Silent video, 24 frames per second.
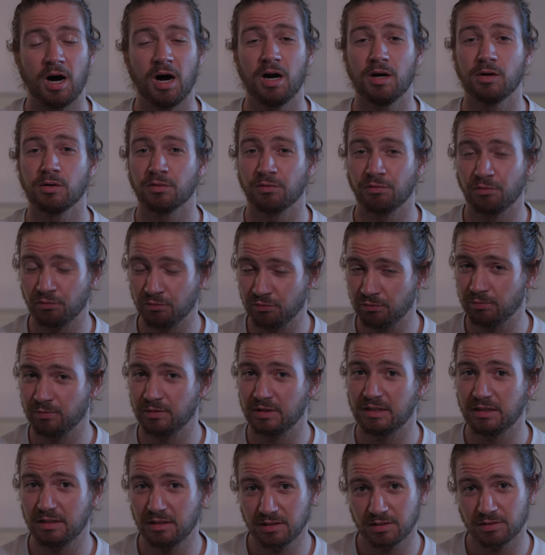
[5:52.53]
are
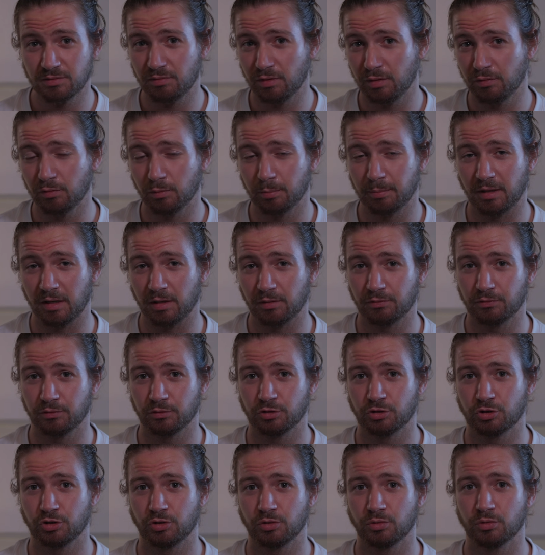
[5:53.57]
these
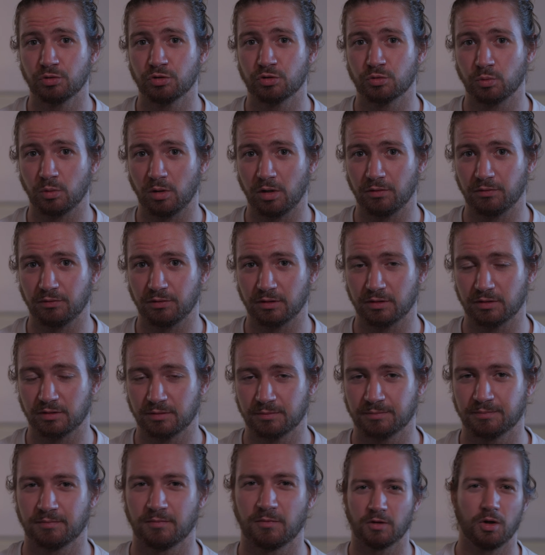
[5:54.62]
Vivobarefoot shoes worth it?
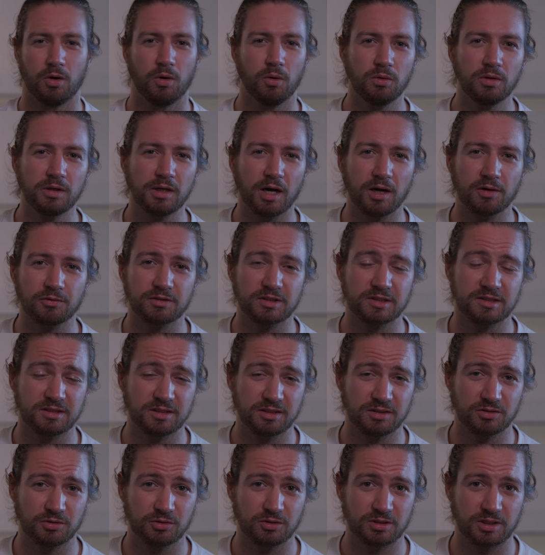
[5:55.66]
Only after
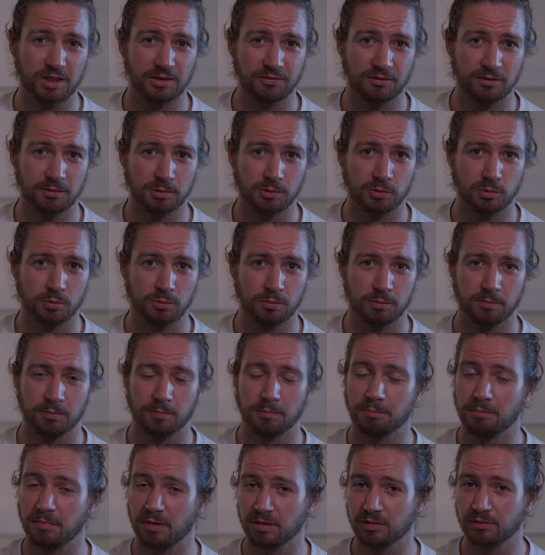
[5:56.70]
6 to 7
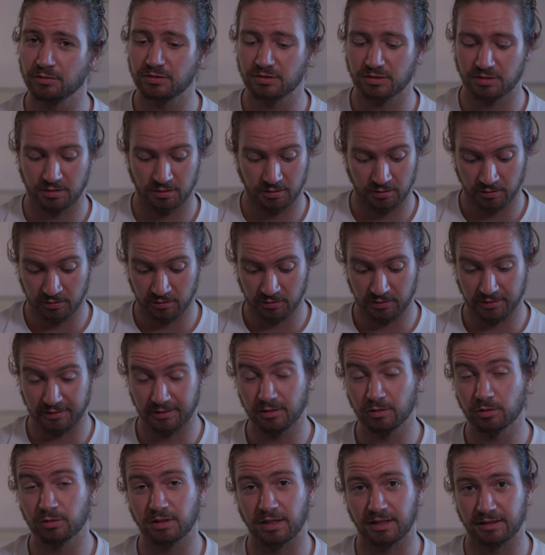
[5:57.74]
months, they
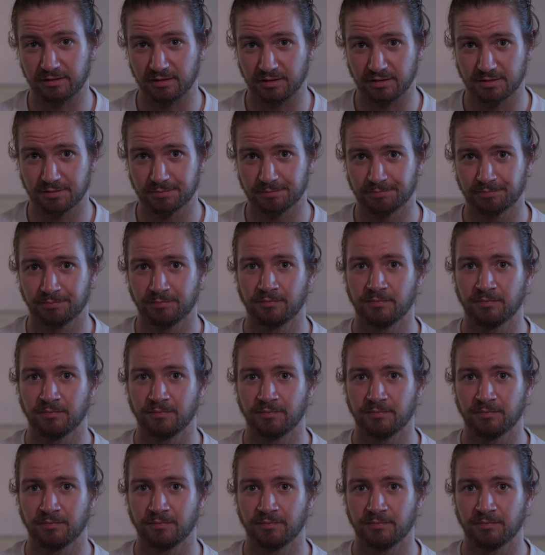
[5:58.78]
look like this.